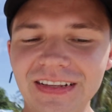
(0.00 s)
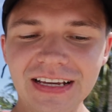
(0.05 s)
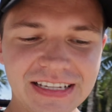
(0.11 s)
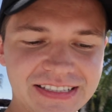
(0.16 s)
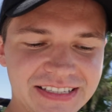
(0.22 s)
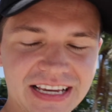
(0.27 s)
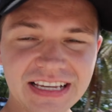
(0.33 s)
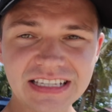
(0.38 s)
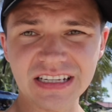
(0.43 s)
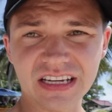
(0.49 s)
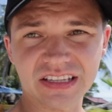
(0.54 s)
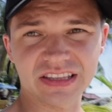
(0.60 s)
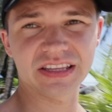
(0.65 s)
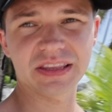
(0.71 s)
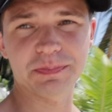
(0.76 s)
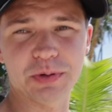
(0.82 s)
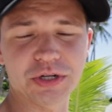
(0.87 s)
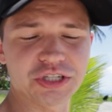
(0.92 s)
It tastes like
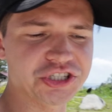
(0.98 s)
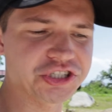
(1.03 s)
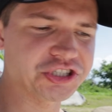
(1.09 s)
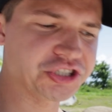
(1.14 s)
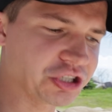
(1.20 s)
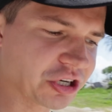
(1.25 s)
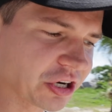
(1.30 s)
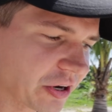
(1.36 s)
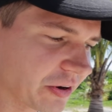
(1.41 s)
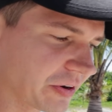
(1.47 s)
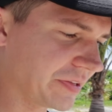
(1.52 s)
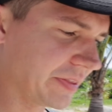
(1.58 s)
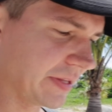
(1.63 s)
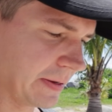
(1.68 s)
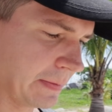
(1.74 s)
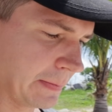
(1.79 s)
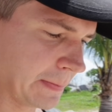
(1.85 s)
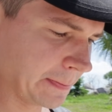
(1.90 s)
they put sugar in
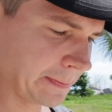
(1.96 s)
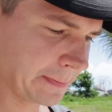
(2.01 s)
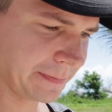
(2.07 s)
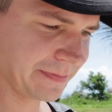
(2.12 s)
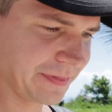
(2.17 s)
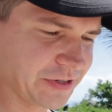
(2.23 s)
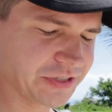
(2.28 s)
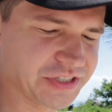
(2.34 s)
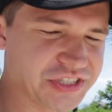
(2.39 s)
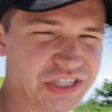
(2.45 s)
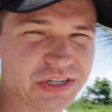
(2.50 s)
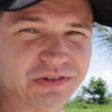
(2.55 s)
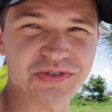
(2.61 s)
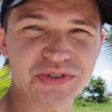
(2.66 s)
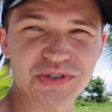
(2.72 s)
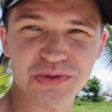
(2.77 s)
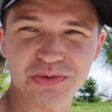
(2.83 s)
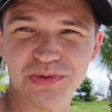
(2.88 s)
them. They're so
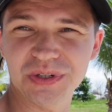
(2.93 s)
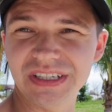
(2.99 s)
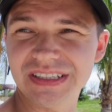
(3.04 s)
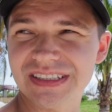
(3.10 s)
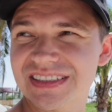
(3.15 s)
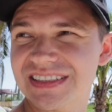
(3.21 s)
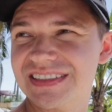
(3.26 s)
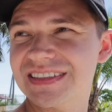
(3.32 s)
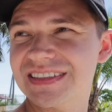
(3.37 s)
sweet.